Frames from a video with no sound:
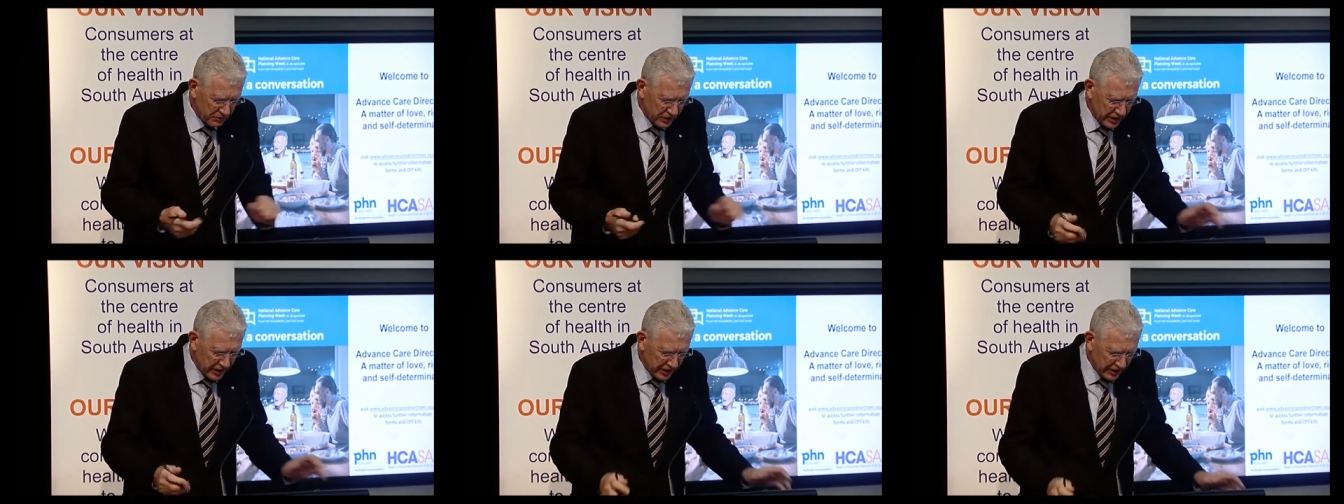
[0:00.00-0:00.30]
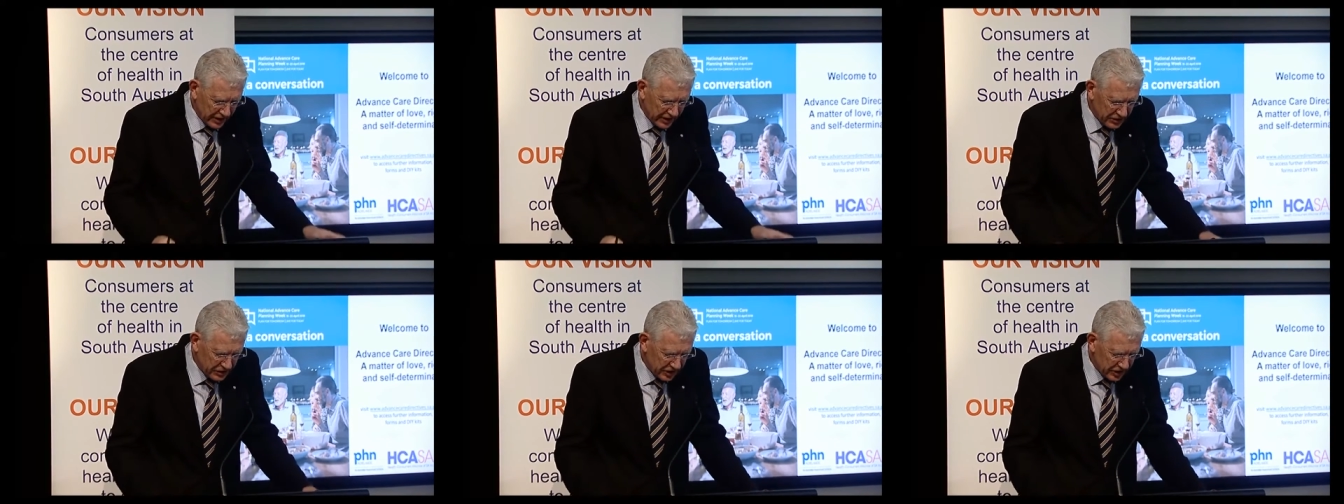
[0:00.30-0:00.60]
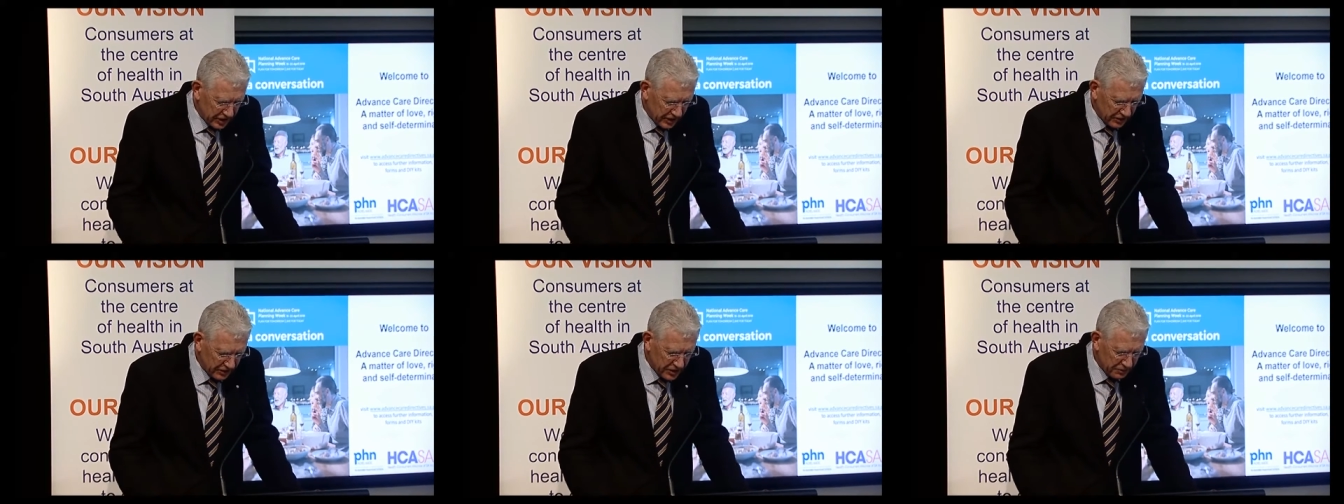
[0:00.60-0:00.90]
killing
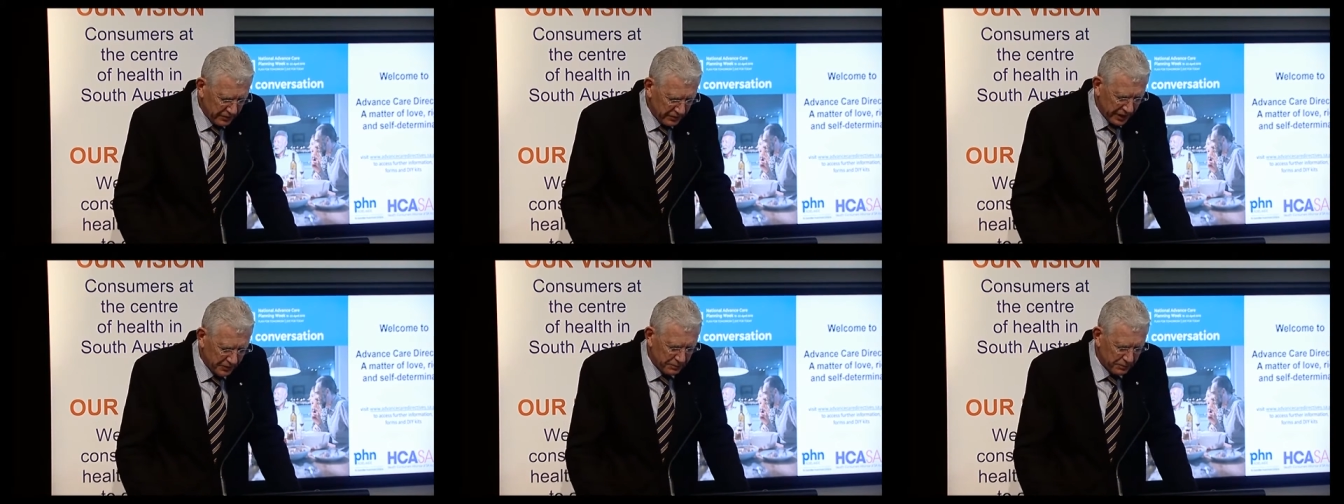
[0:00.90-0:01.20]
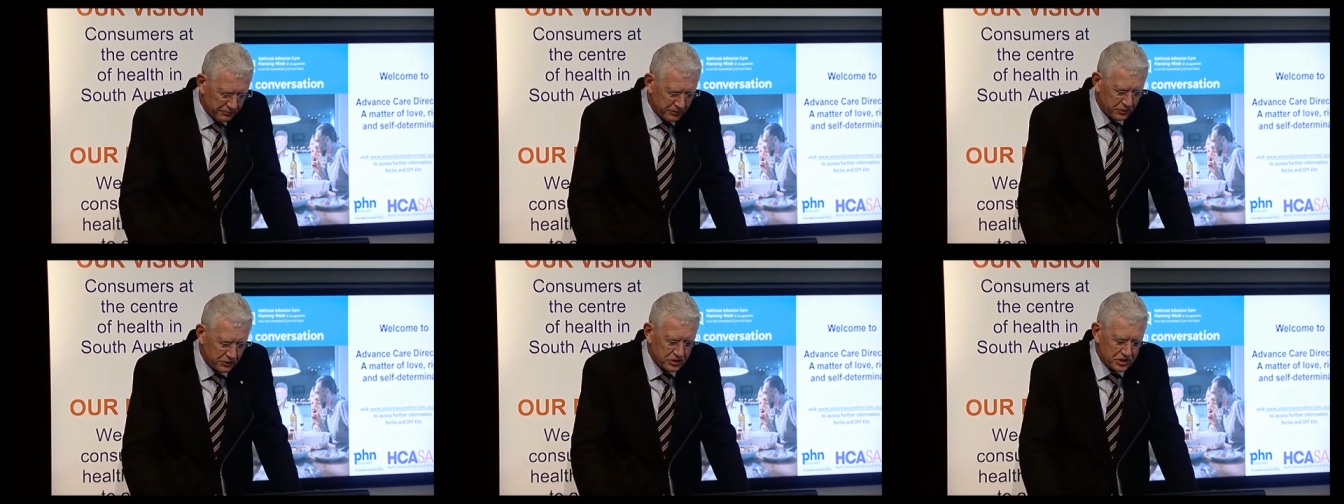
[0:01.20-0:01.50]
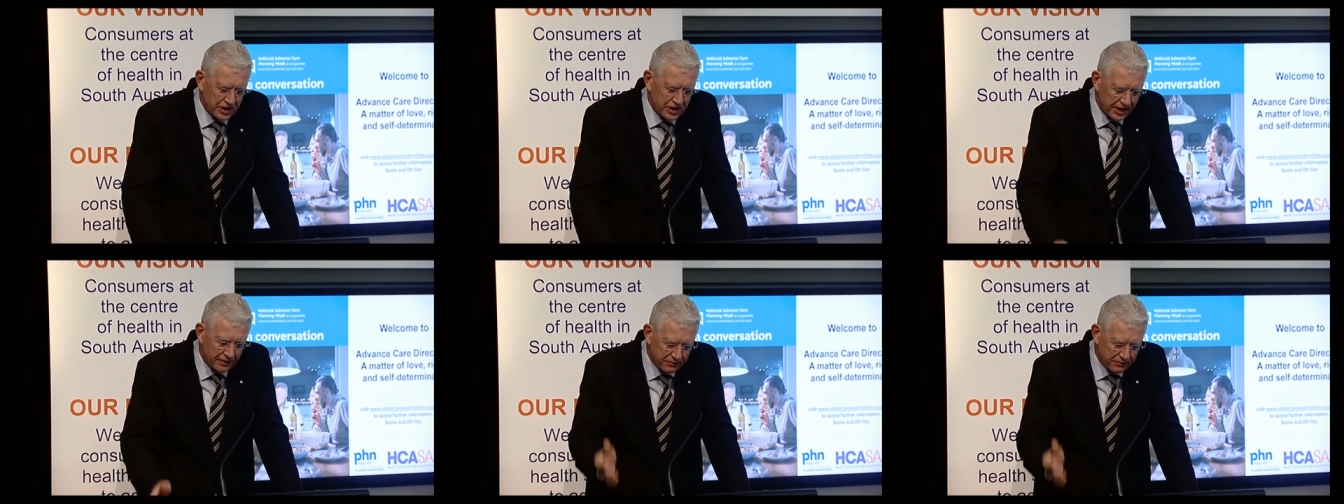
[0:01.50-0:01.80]
gel to make me feel
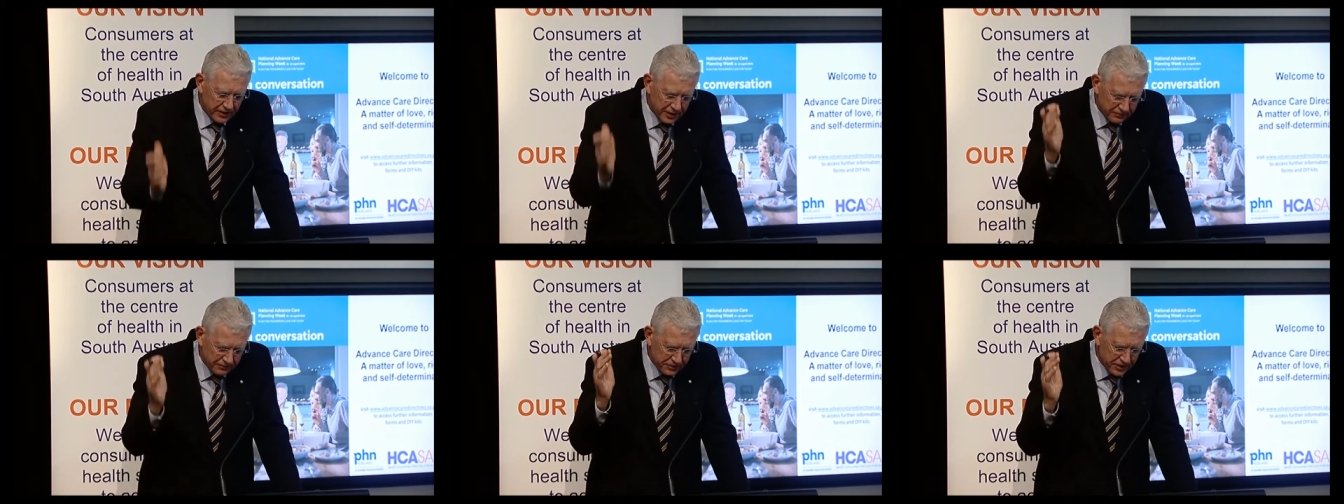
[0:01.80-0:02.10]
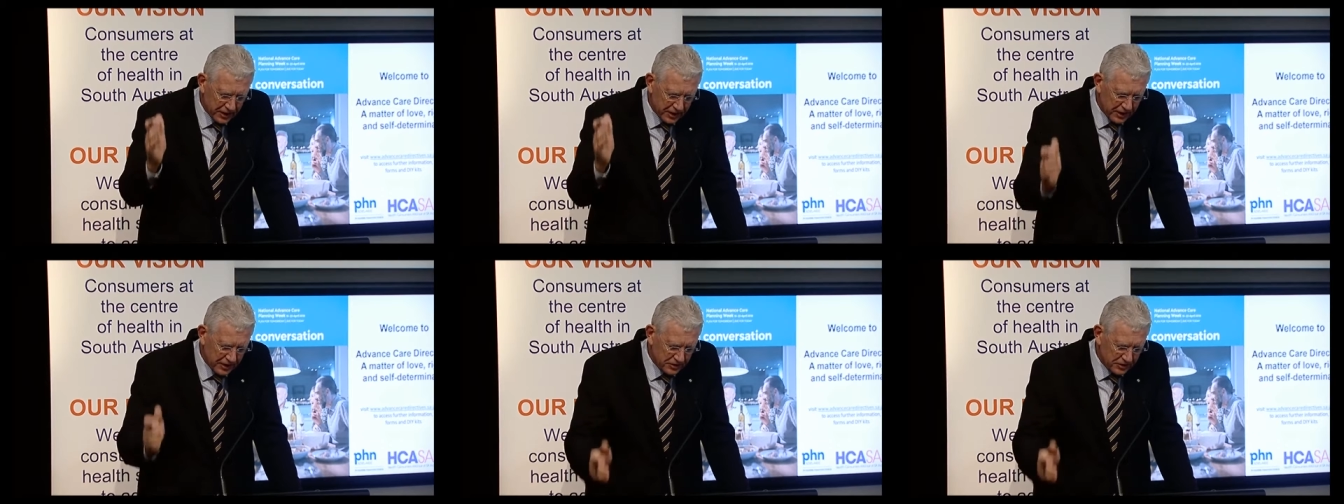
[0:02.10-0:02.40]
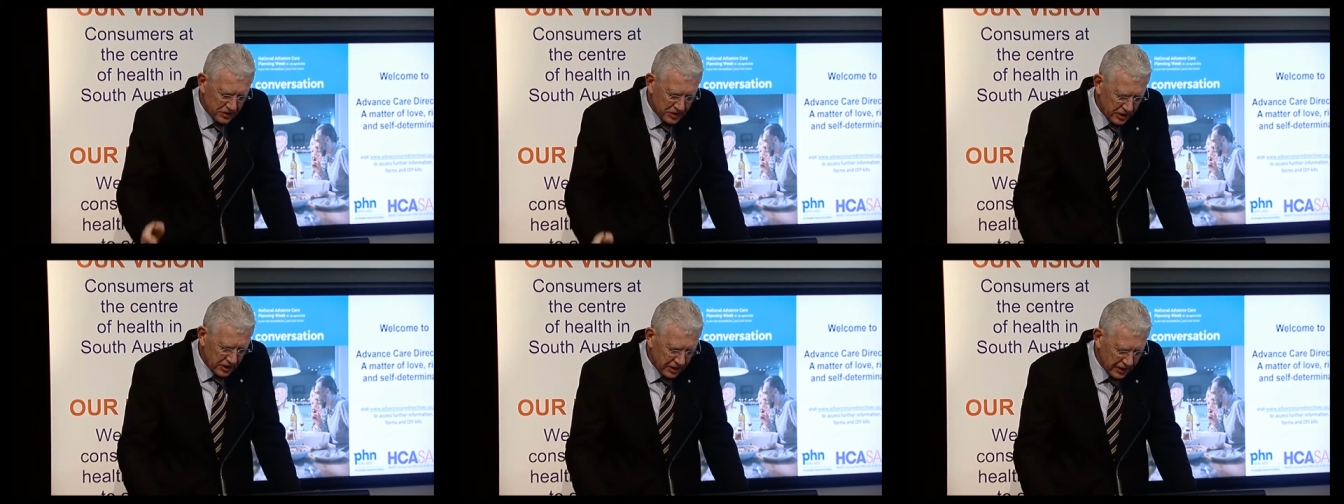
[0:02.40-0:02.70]
safe enough to head
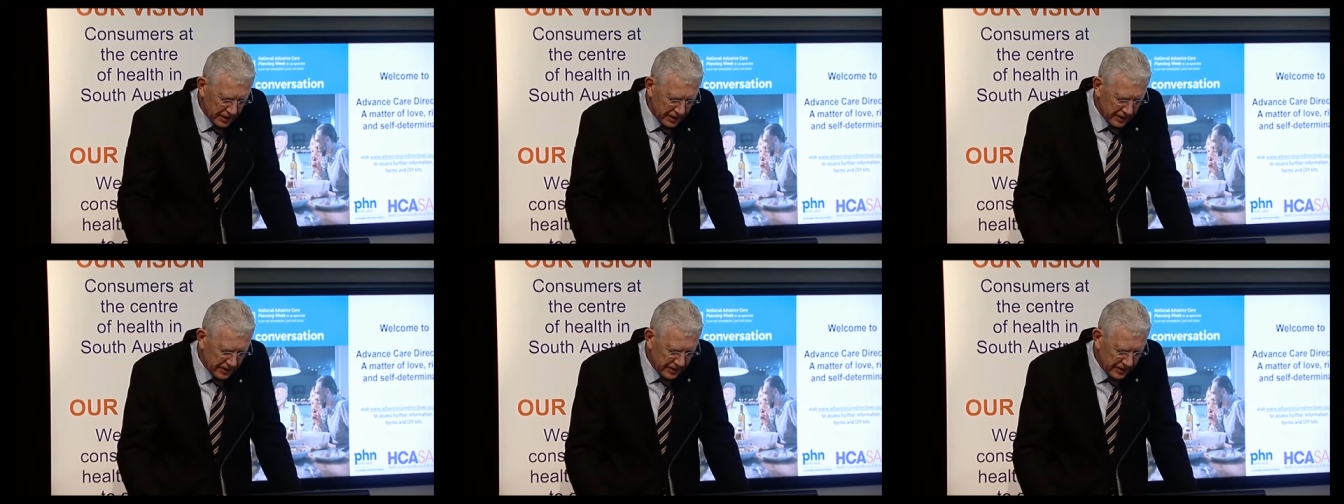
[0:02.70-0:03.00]
inside.